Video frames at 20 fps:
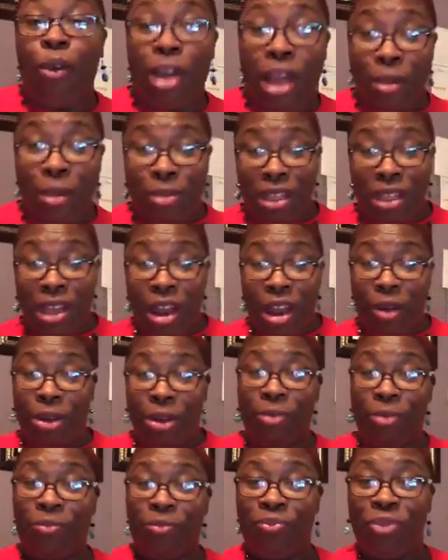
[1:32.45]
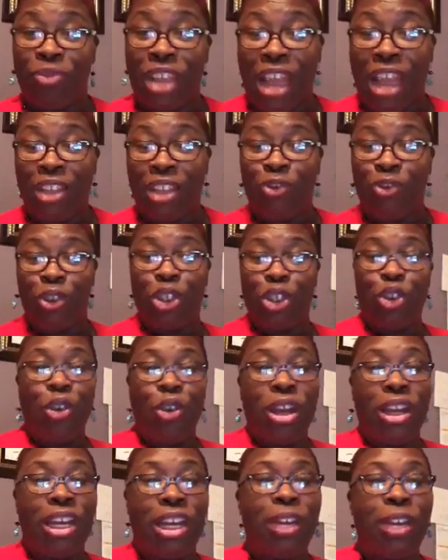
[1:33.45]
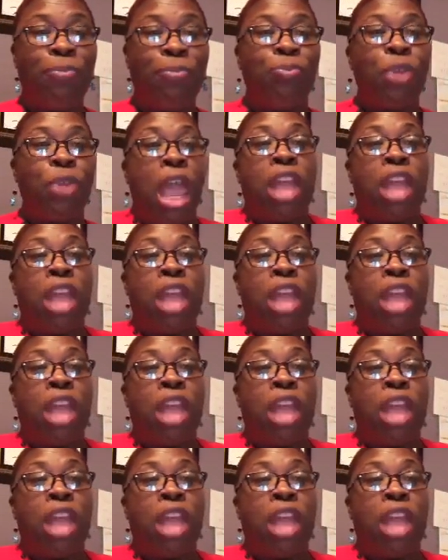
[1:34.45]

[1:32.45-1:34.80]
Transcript: I'm sorry. Thanks for joining.